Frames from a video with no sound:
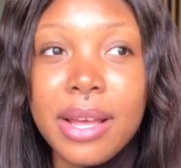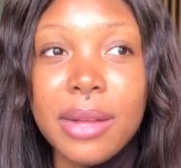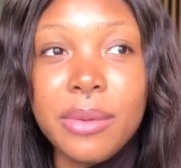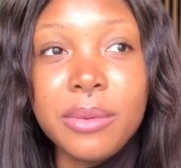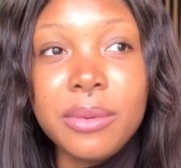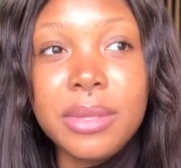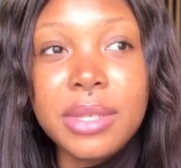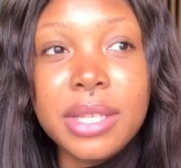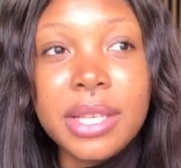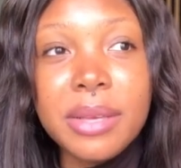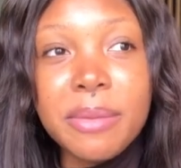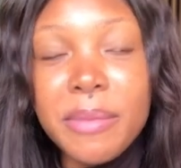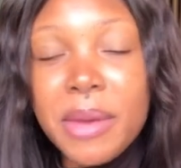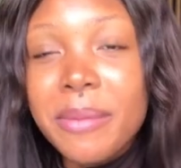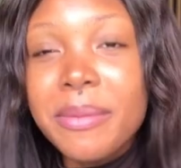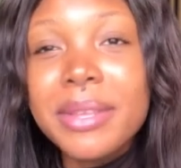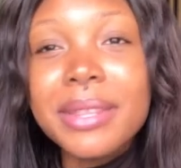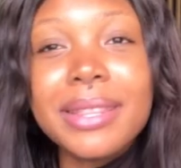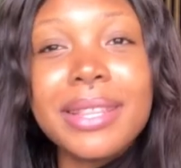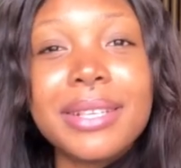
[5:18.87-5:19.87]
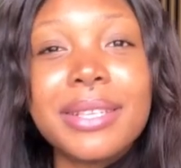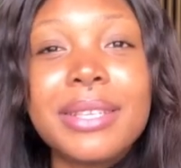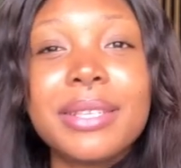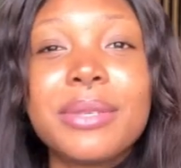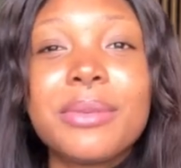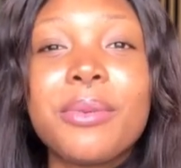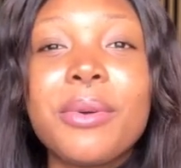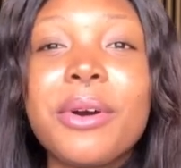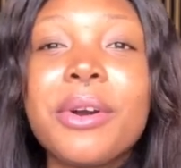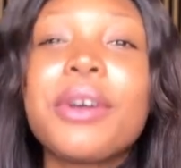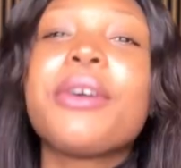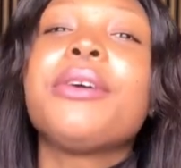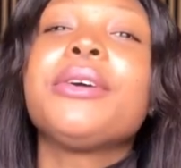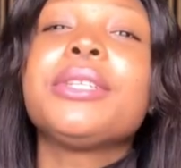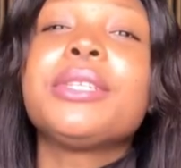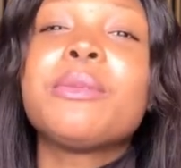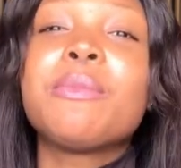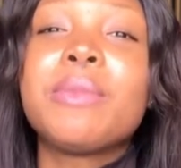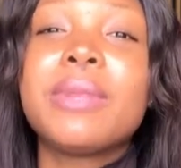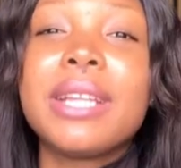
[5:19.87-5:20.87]
And we'll see, maybe this is what
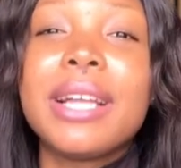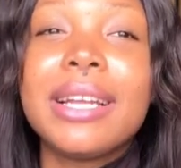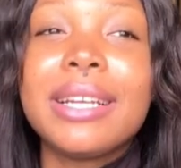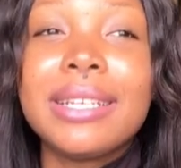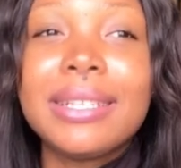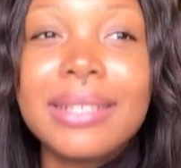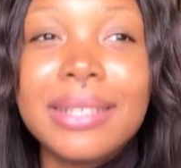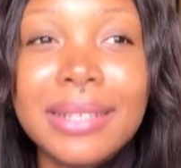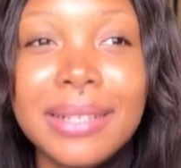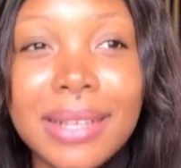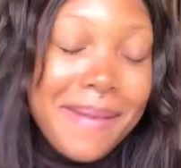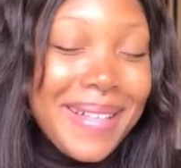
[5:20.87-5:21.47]
God's plan is.